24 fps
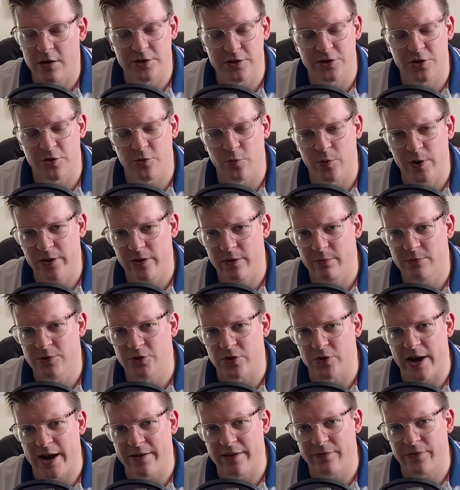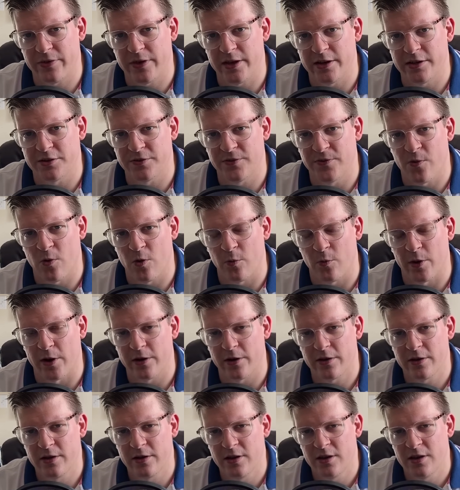the rhythm drive things forward?
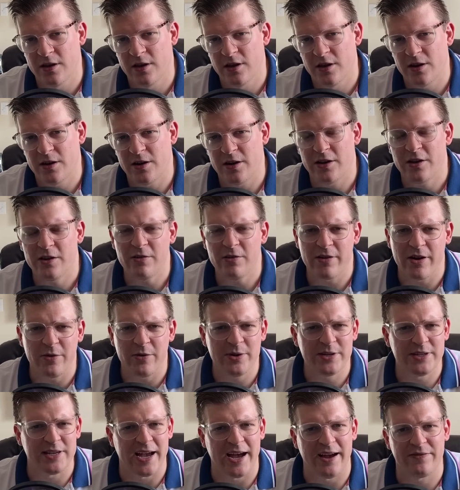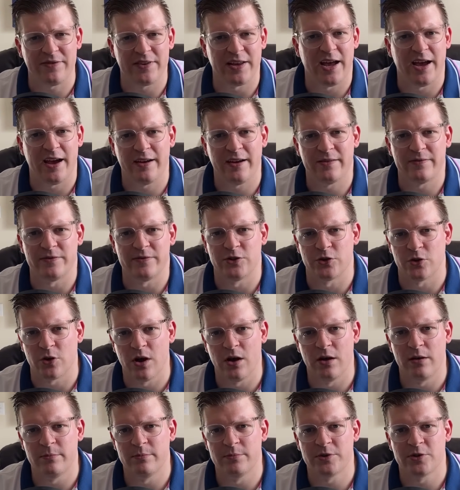Now, you don't always have to have
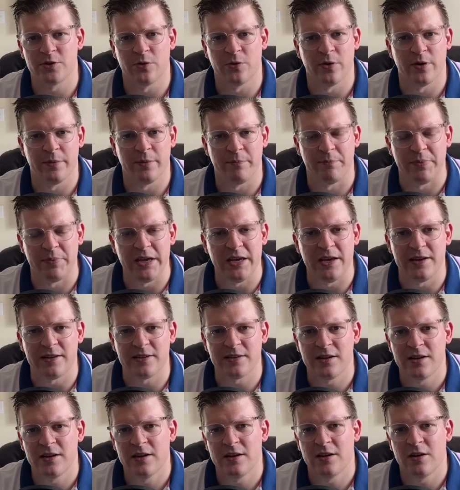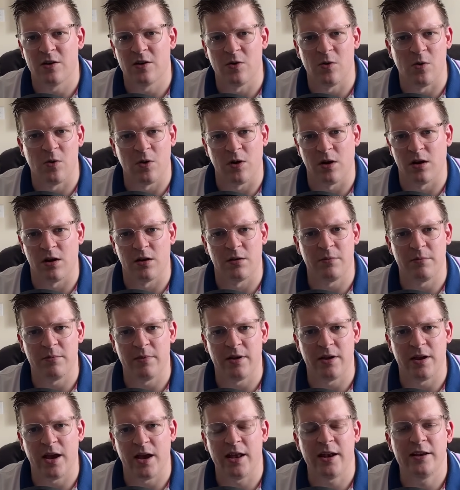drums or a beat or
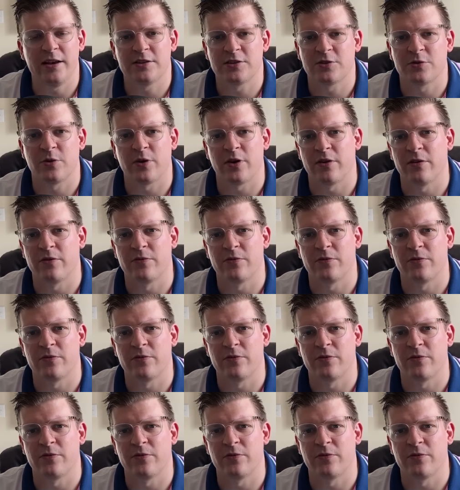any sort of